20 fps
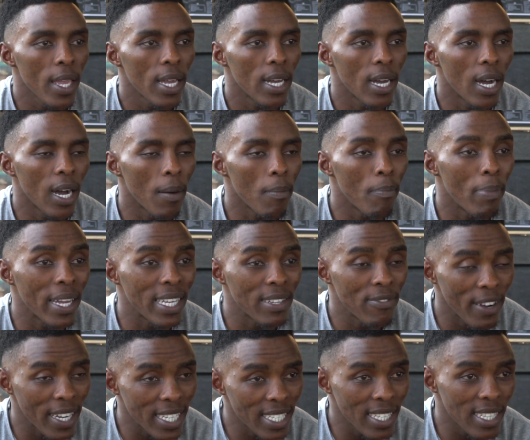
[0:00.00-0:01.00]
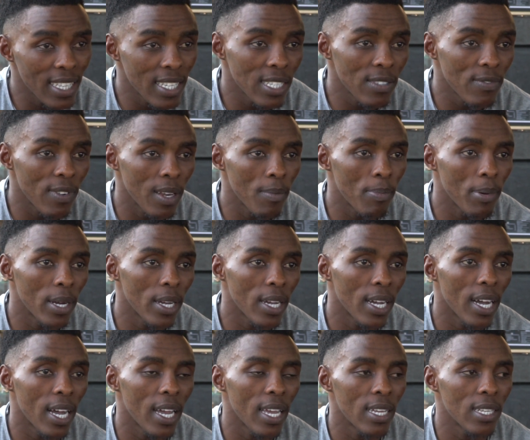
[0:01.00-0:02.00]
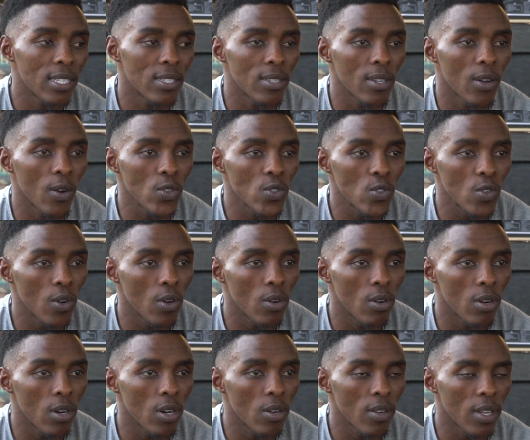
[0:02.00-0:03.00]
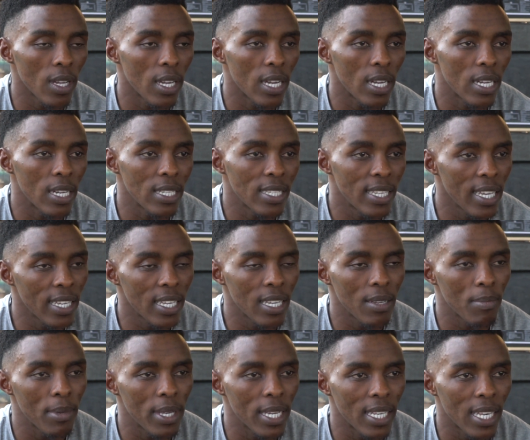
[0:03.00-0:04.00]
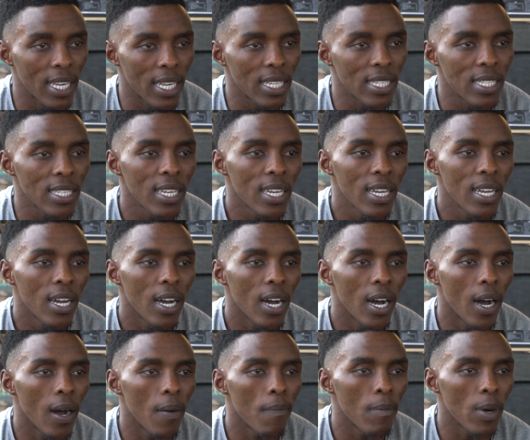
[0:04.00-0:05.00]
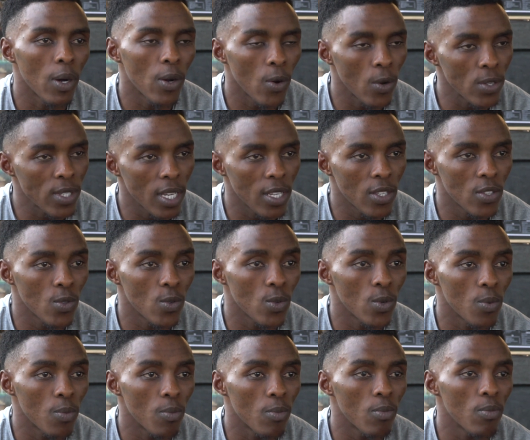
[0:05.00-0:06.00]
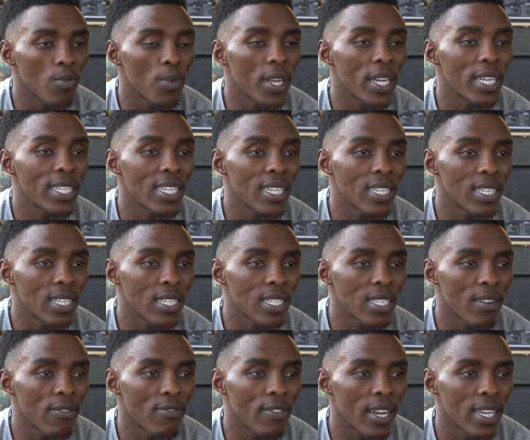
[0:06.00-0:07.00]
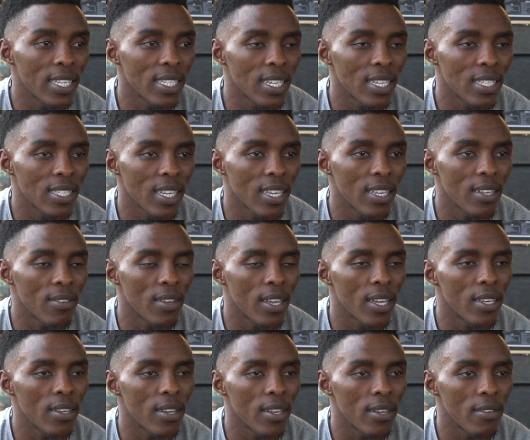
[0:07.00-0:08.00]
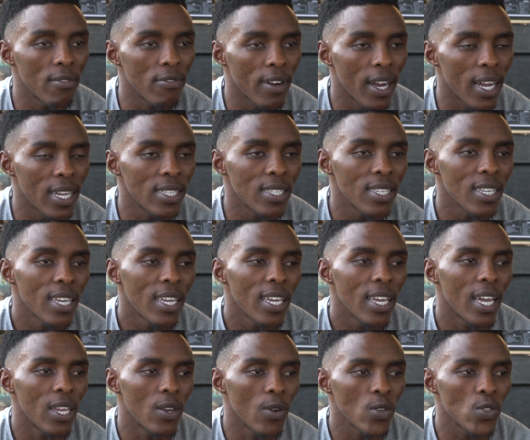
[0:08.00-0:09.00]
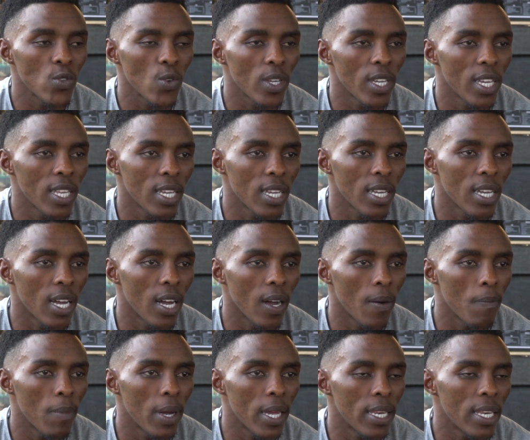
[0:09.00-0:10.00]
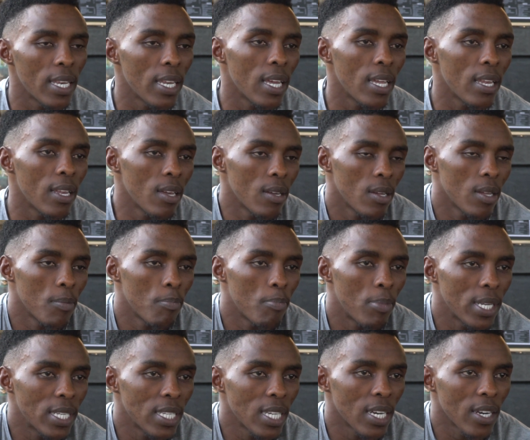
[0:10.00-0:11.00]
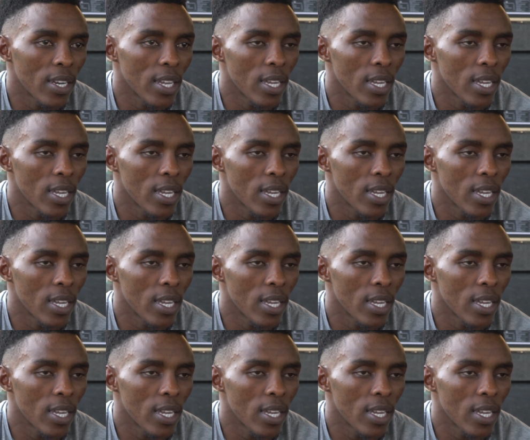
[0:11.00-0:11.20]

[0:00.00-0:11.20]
by fighting this Filipino guy, it also taking me at least closer to the international fighters and fights, and also getting a better